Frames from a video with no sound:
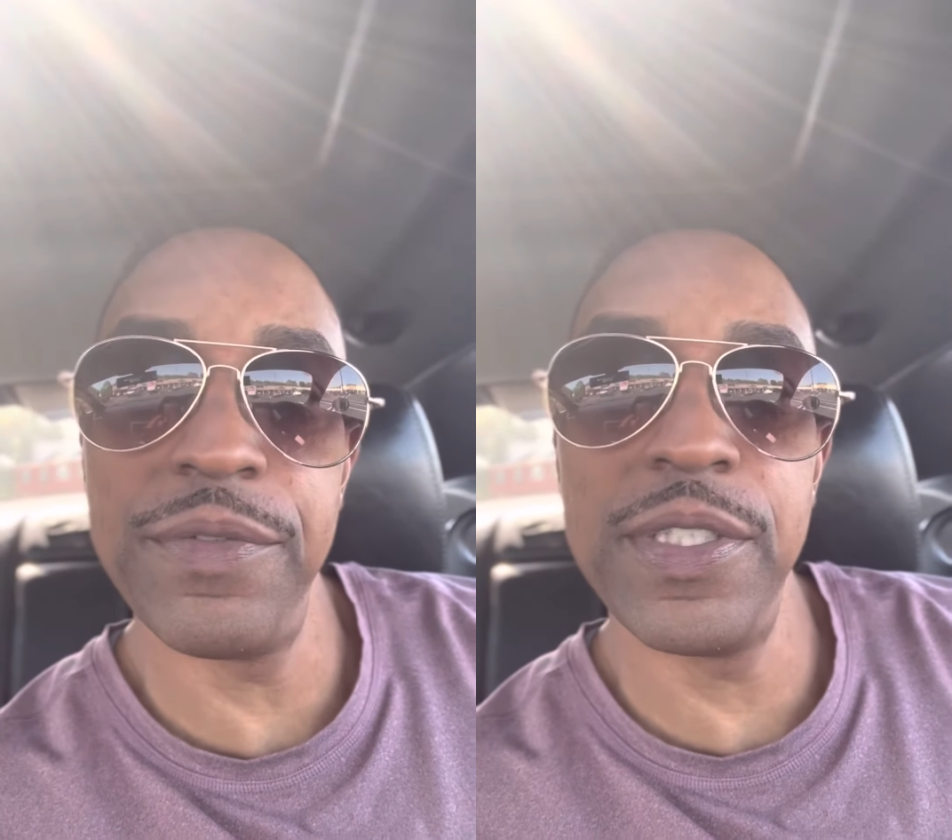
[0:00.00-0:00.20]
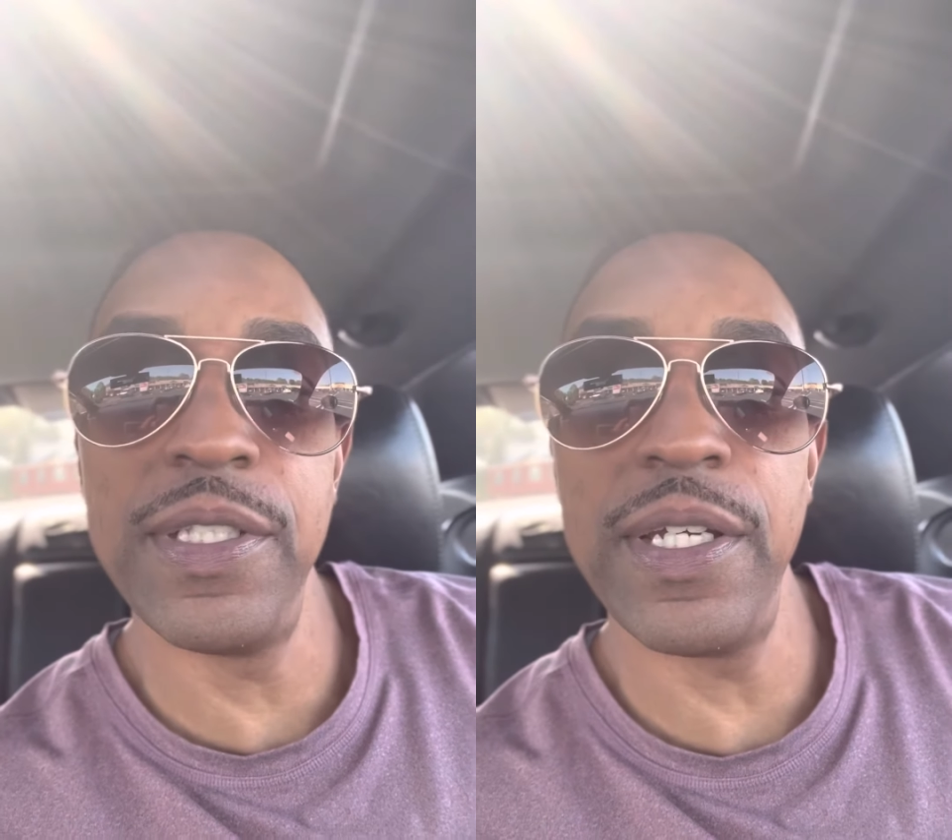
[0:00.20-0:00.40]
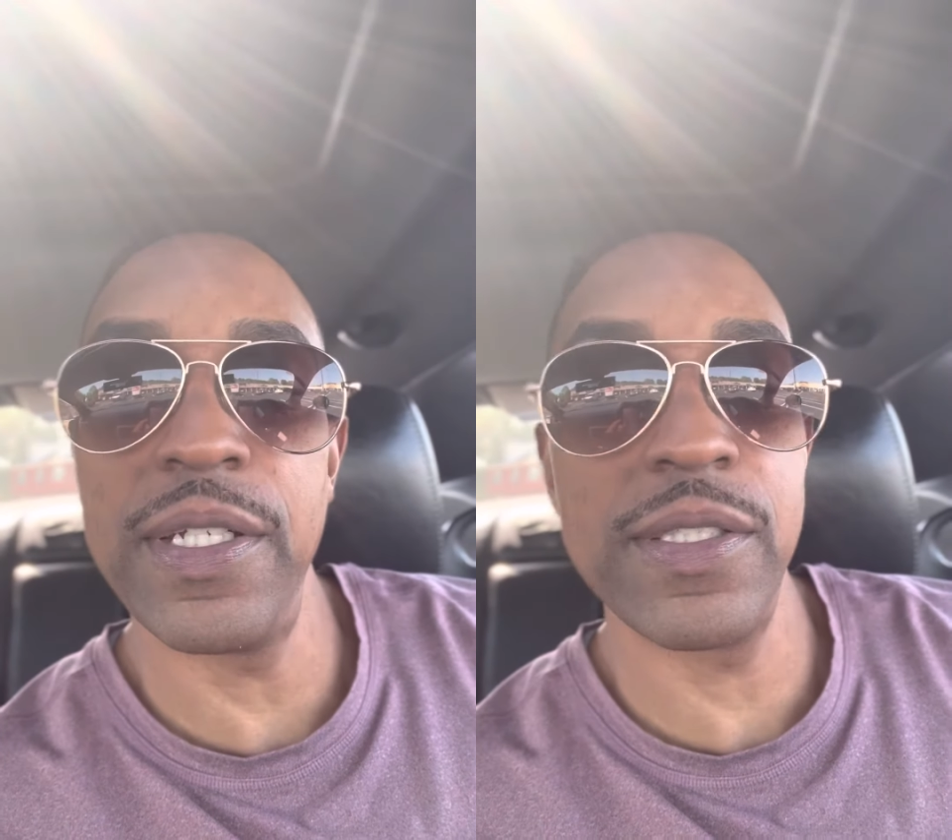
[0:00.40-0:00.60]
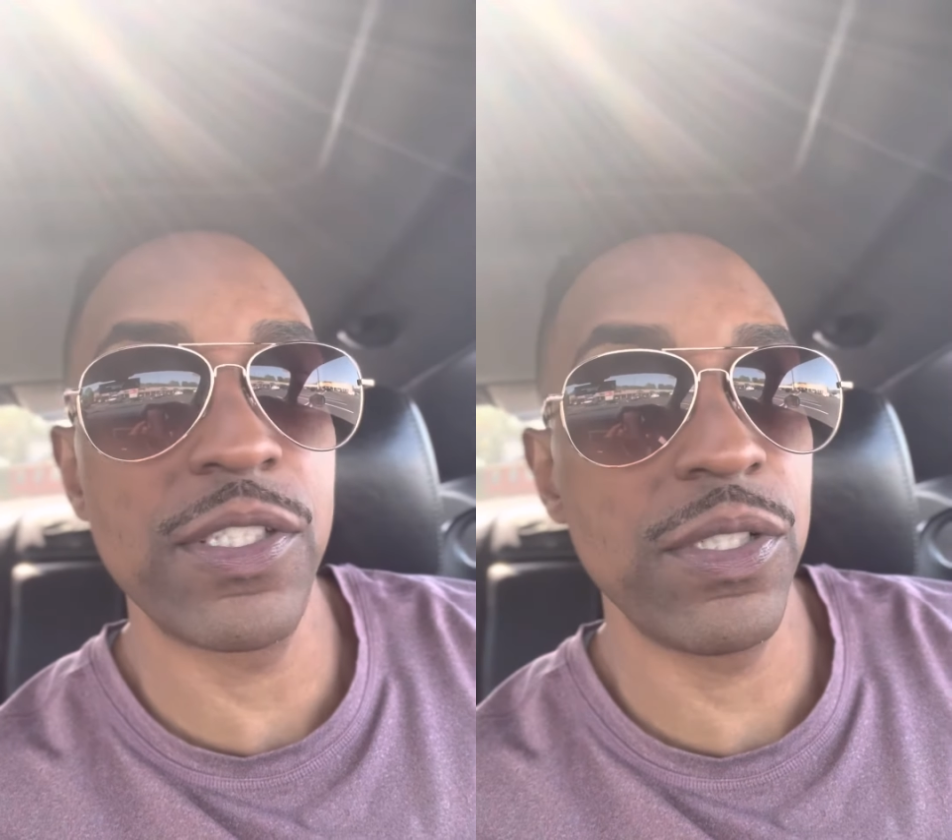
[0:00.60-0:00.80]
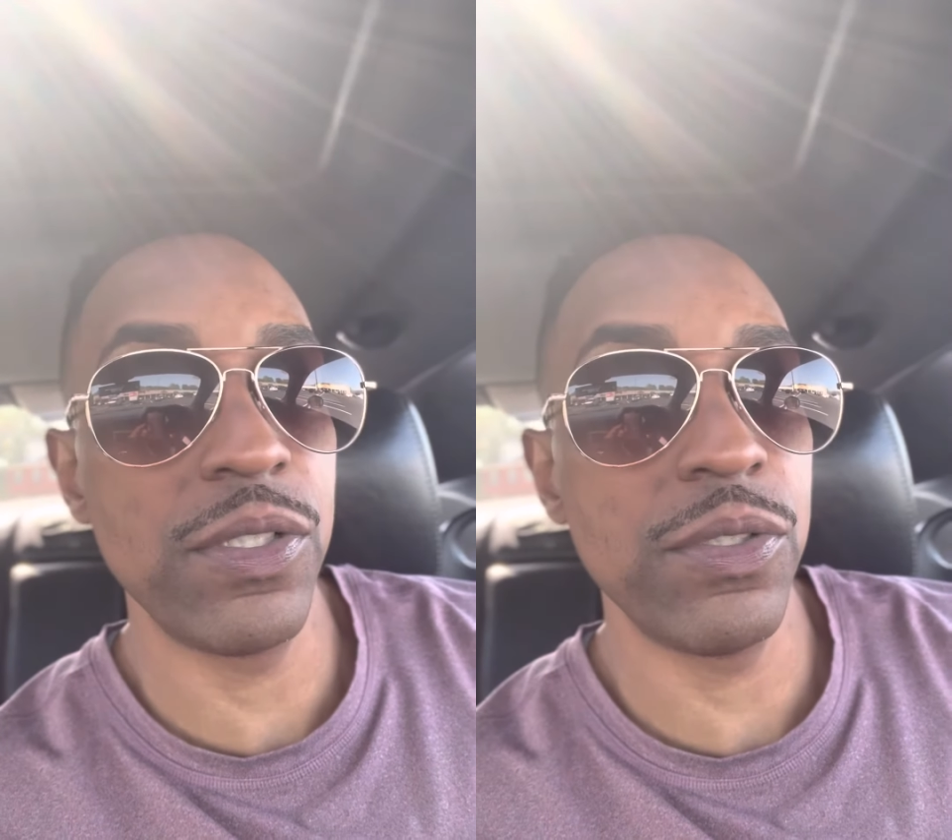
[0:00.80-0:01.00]
day
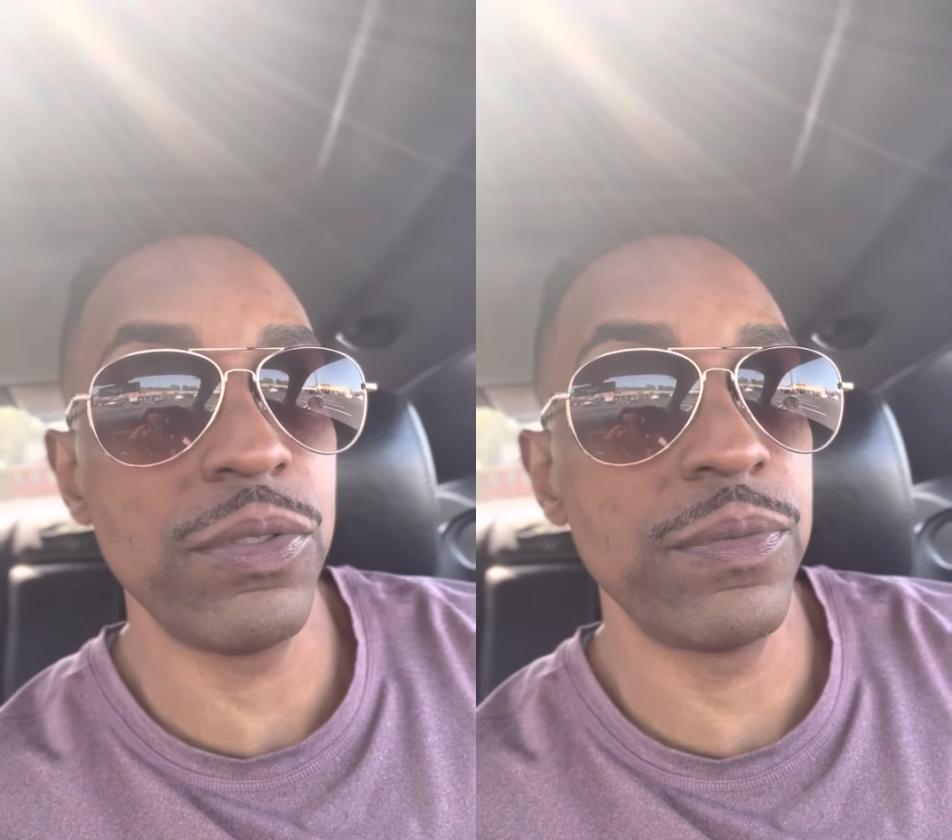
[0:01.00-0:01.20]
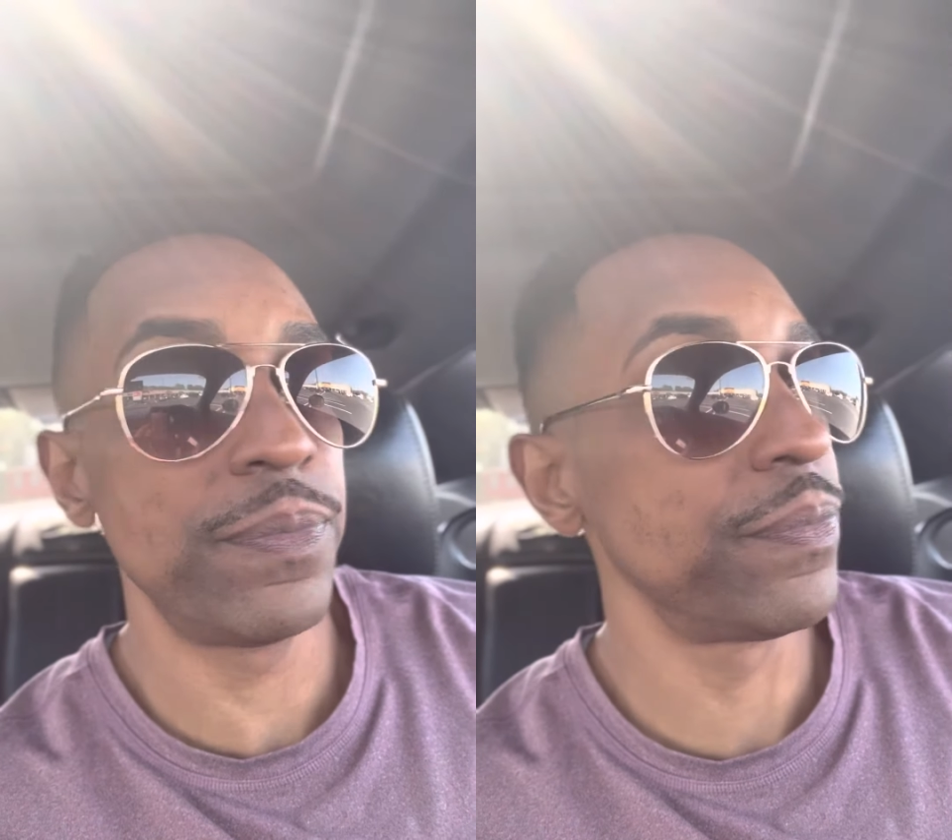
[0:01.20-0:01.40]
until